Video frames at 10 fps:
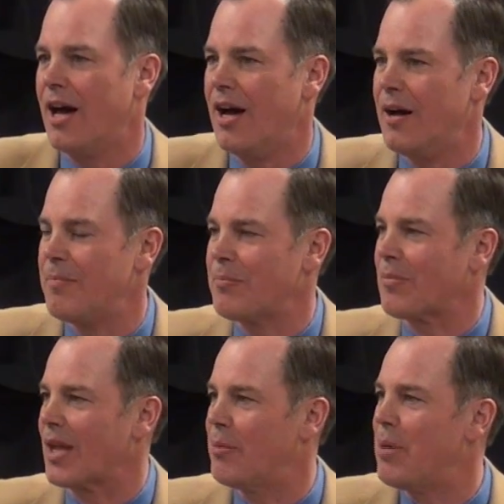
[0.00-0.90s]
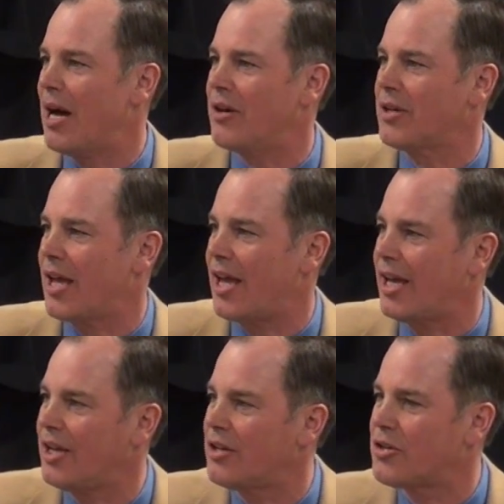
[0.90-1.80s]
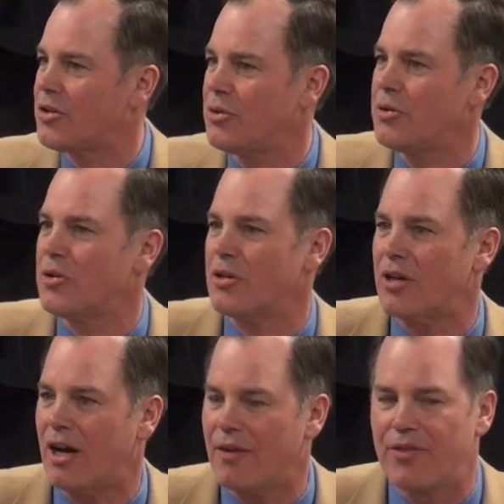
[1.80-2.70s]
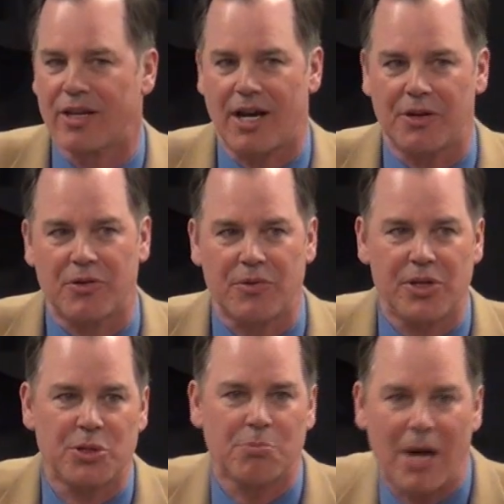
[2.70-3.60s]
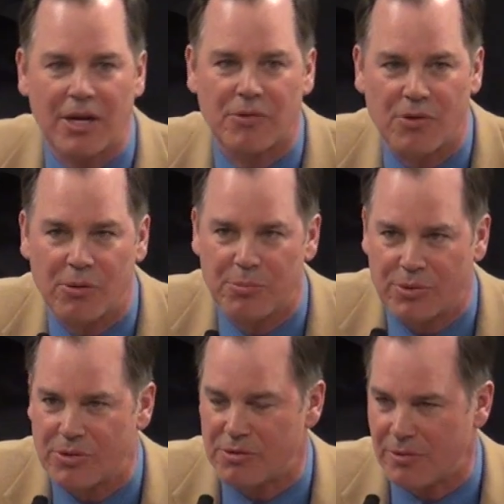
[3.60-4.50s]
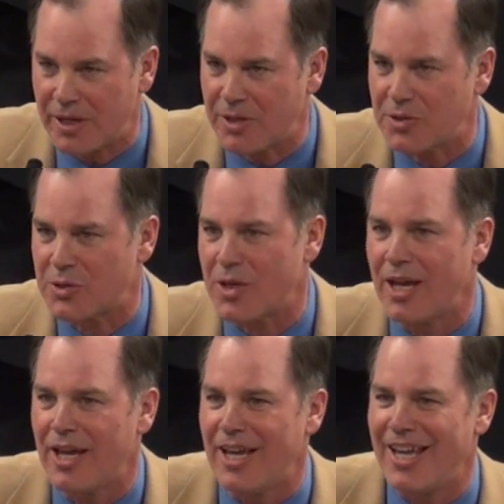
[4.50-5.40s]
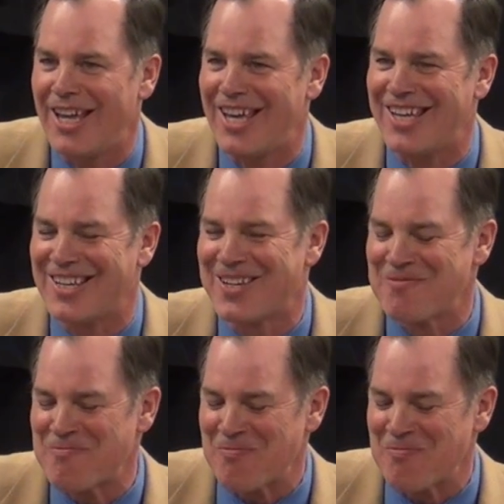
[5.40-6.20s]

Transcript: about a tour of the country's microbreweries. And